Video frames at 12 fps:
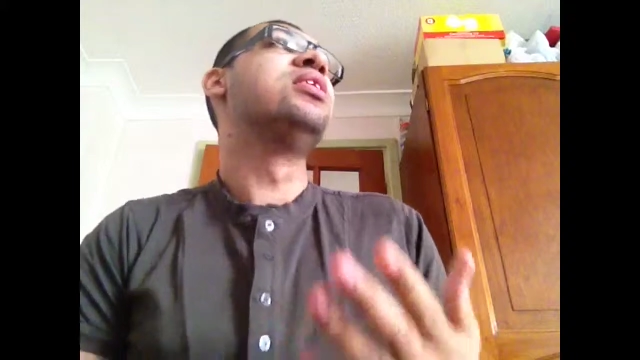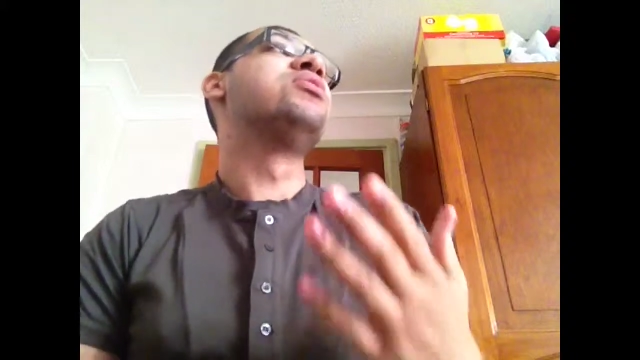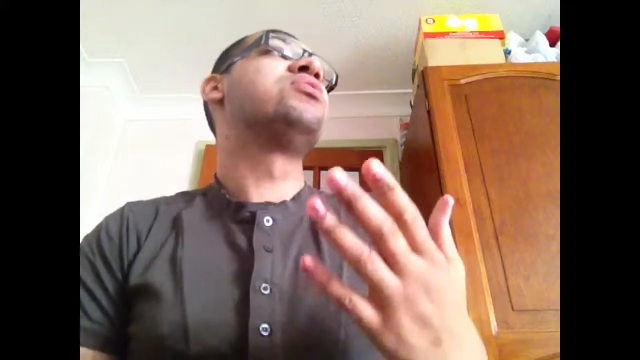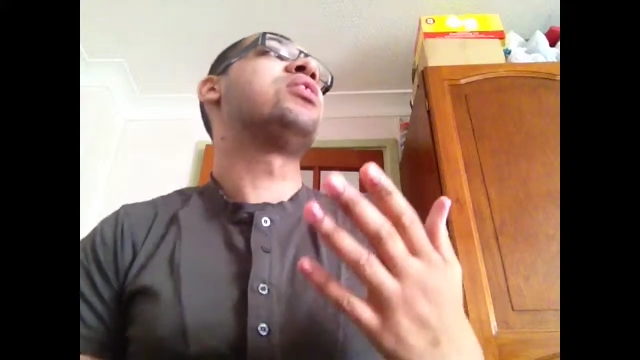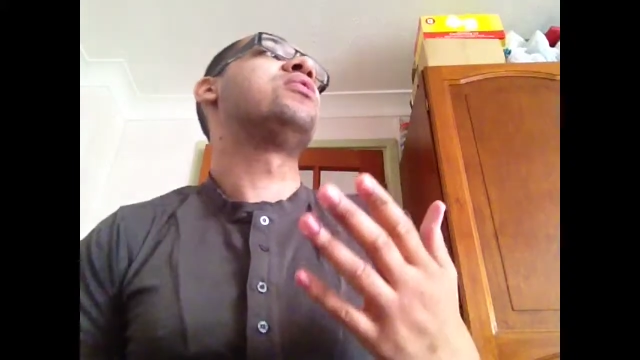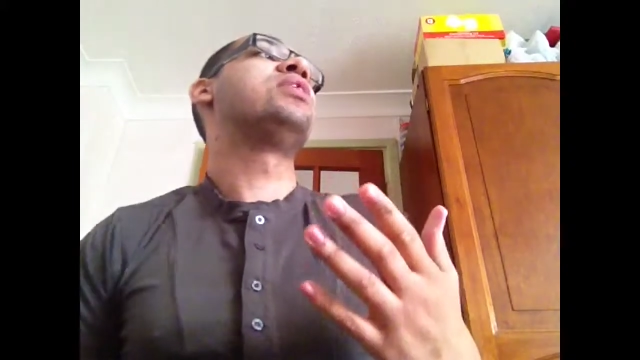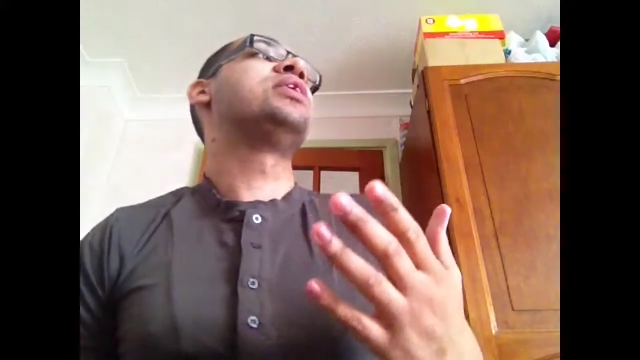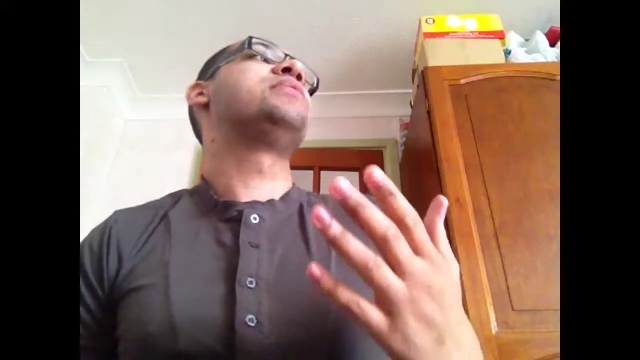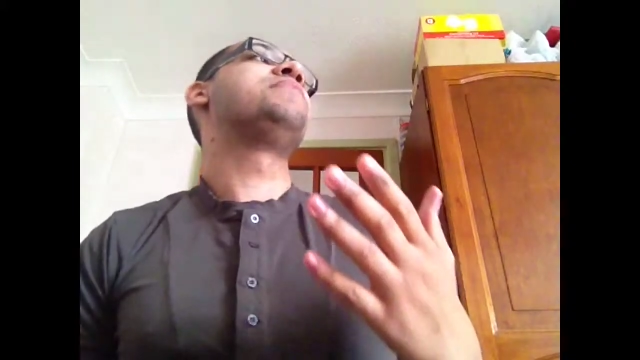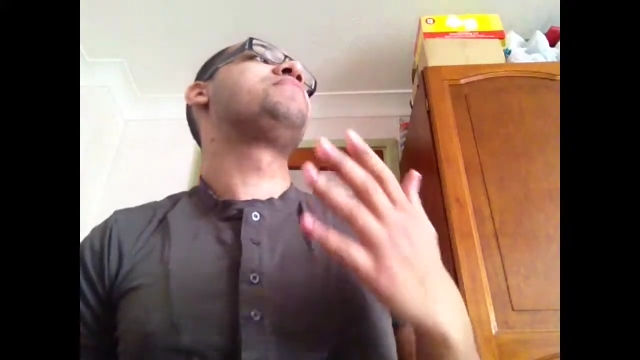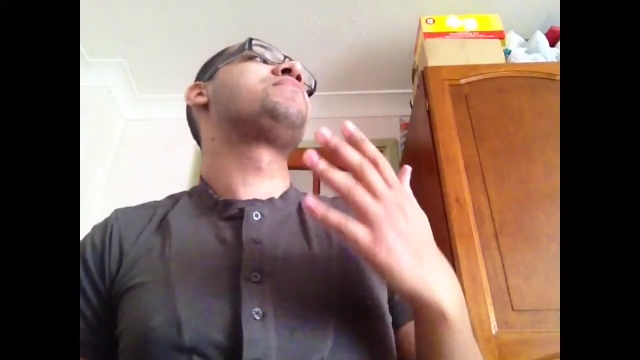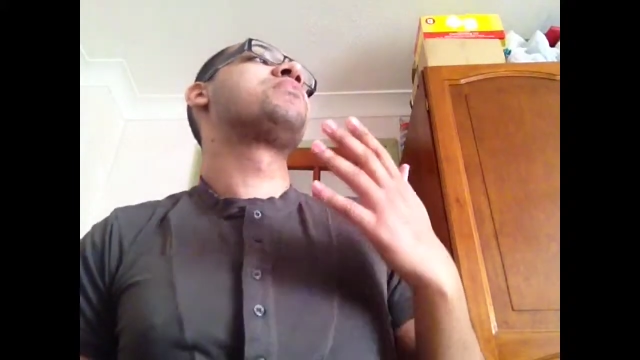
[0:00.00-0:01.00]

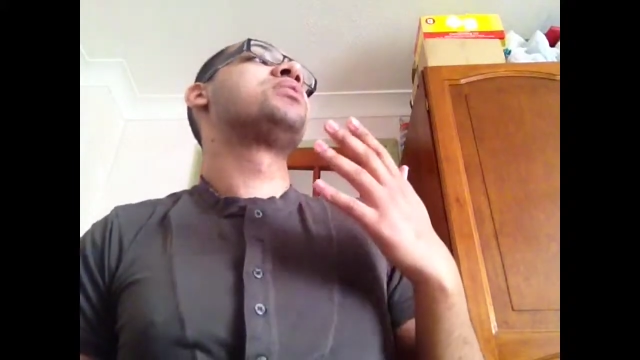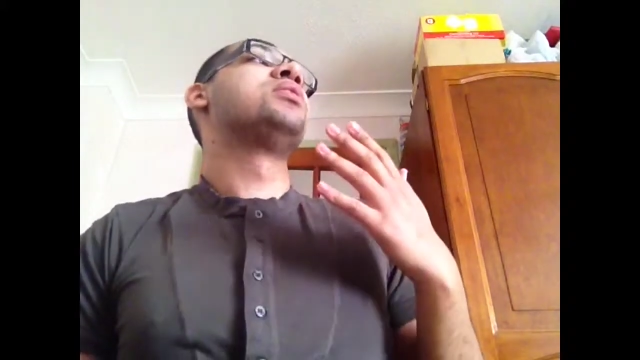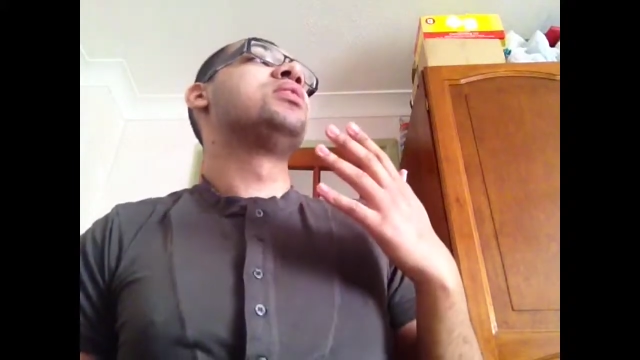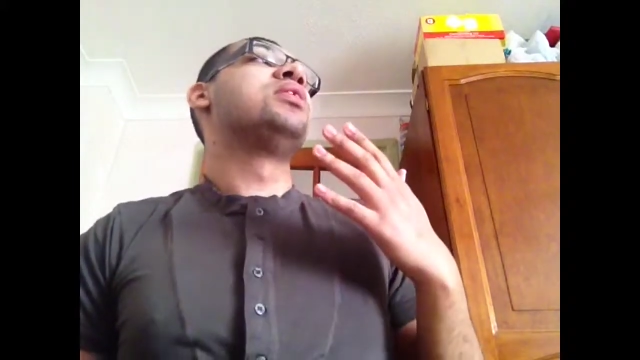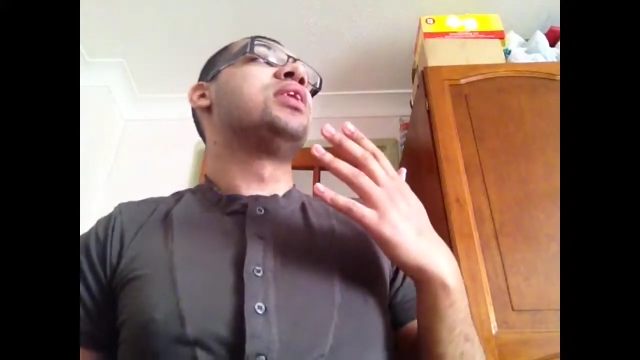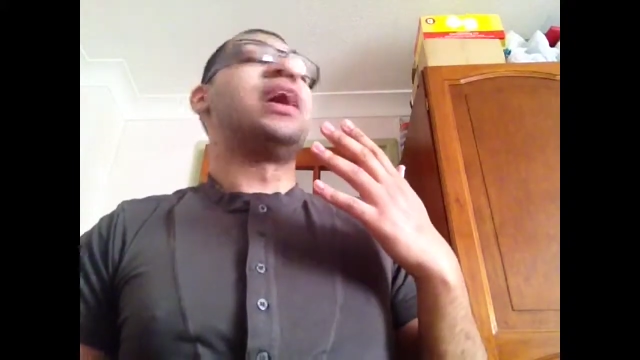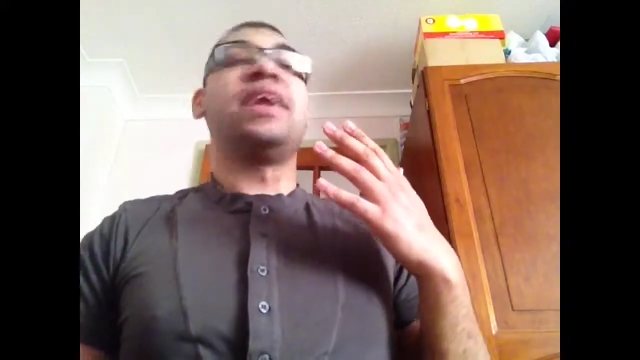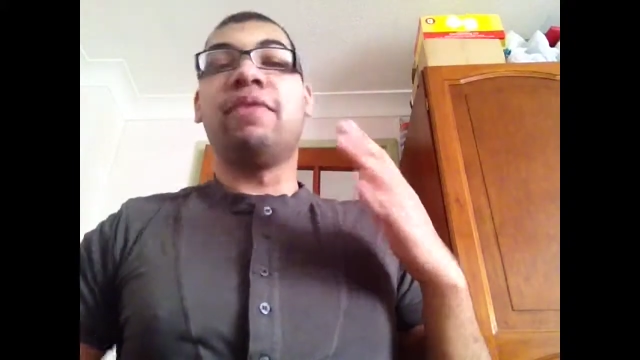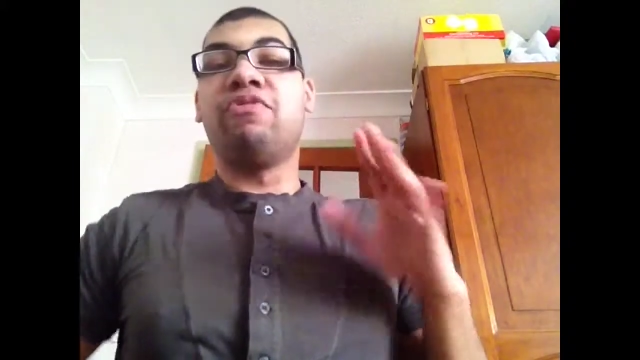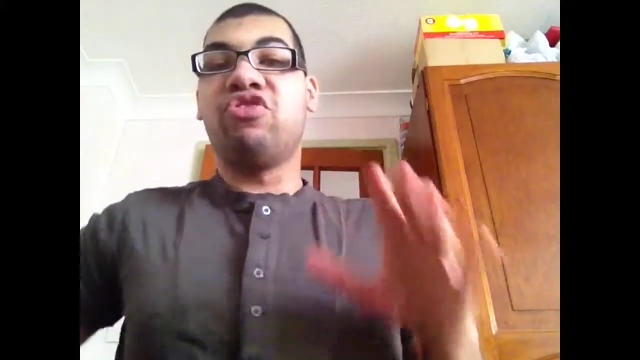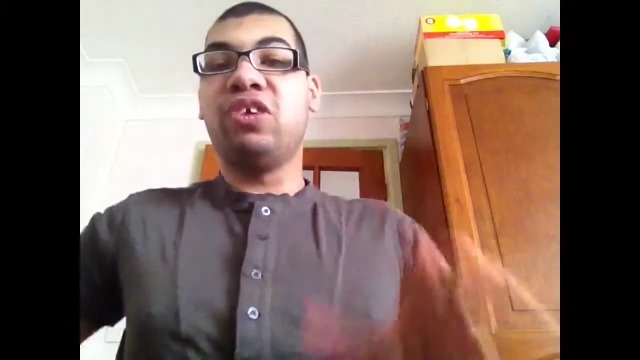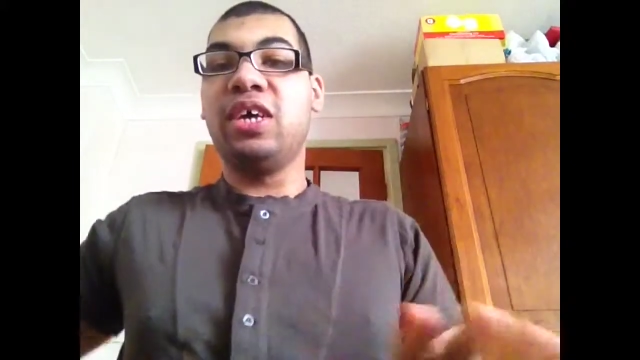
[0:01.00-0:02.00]
So when I
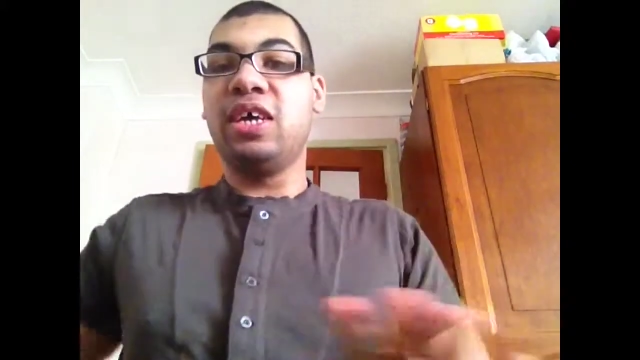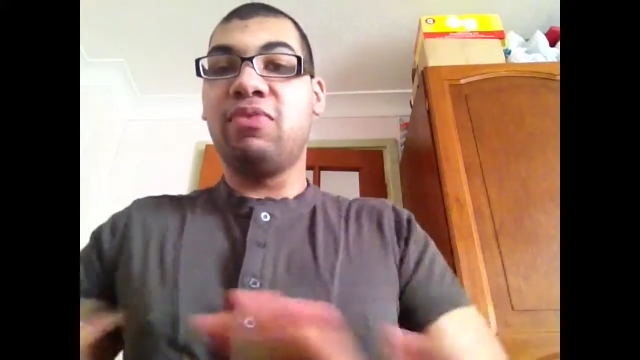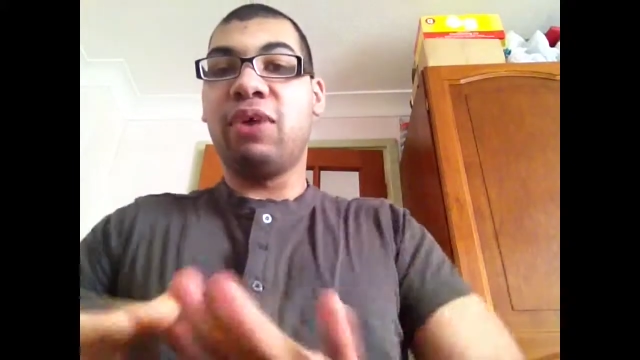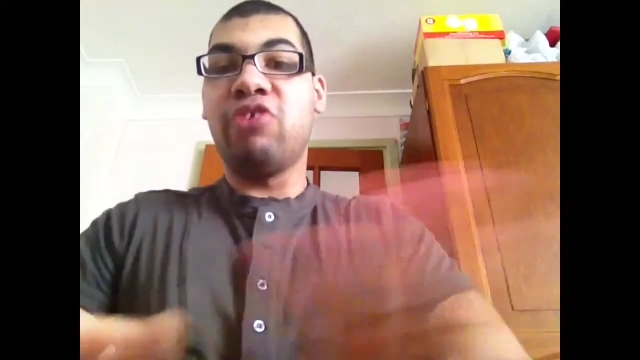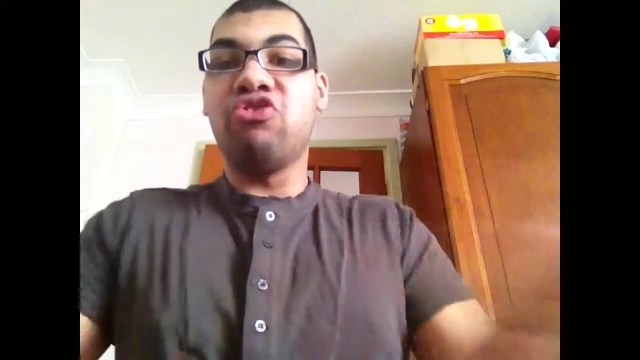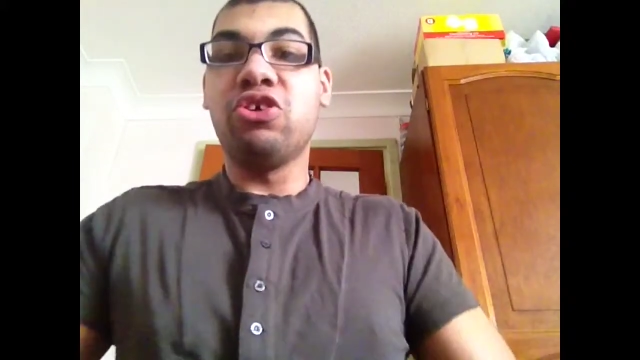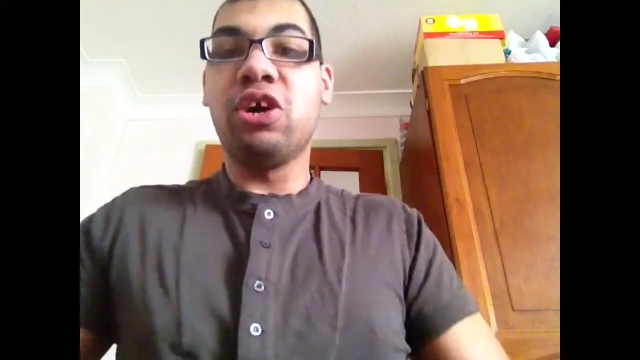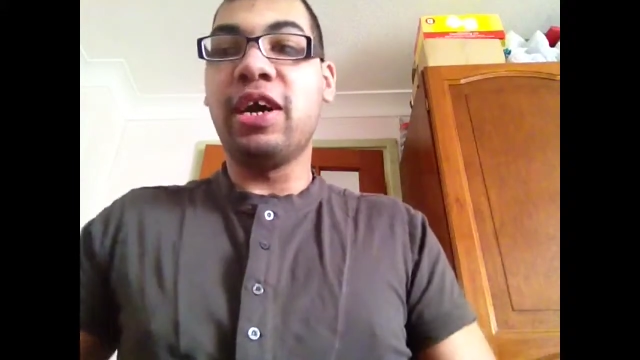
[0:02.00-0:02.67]
was younger,